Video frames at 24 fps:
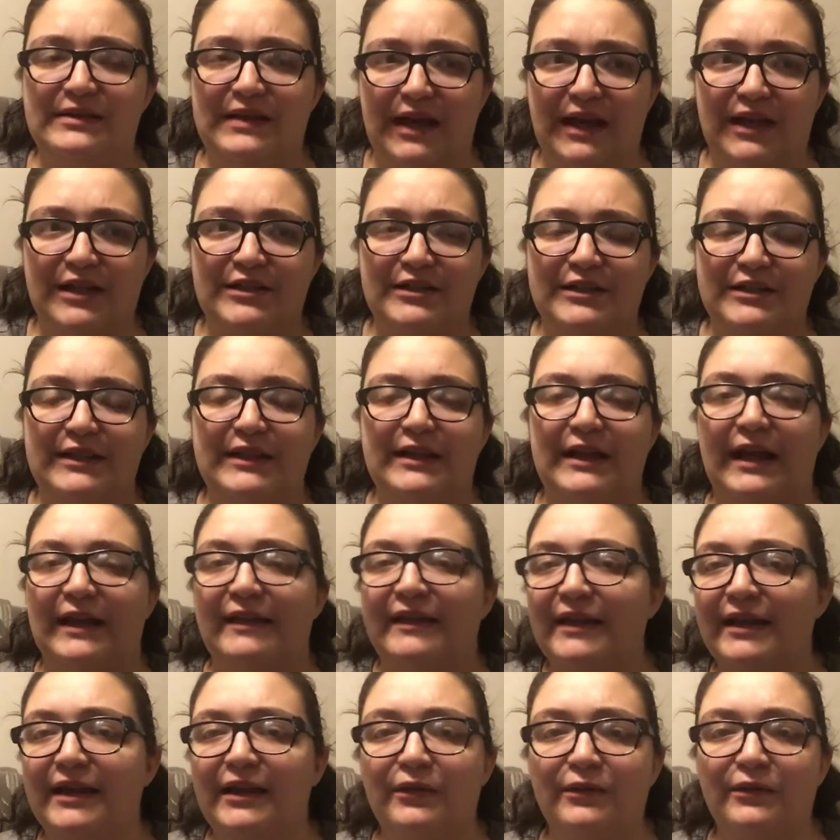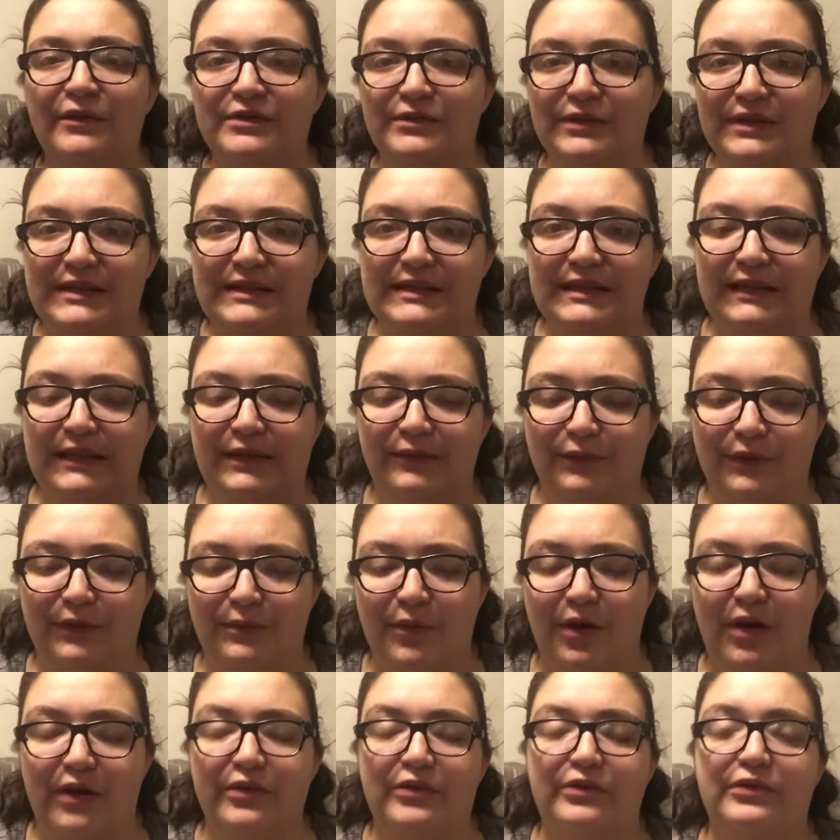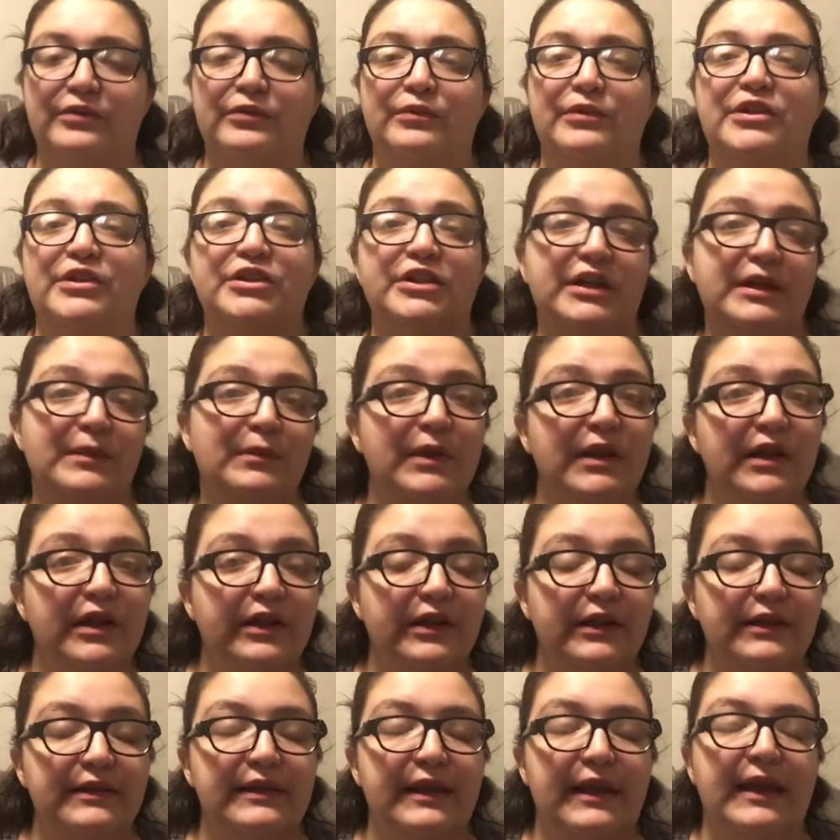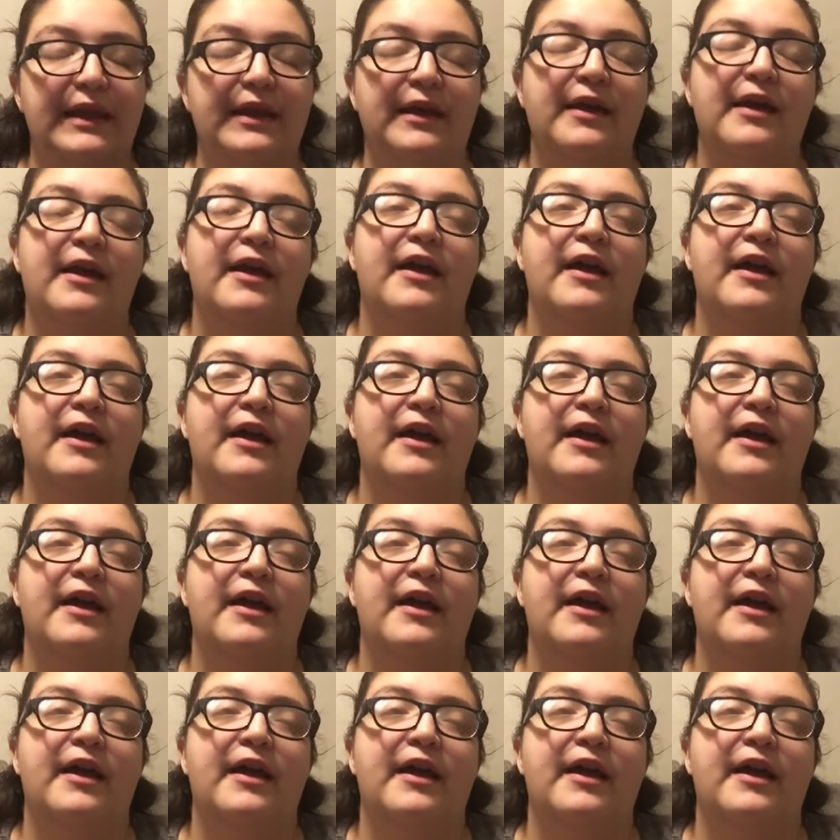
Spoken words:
Actually, I think it was recently remodeled, which could be a good thing.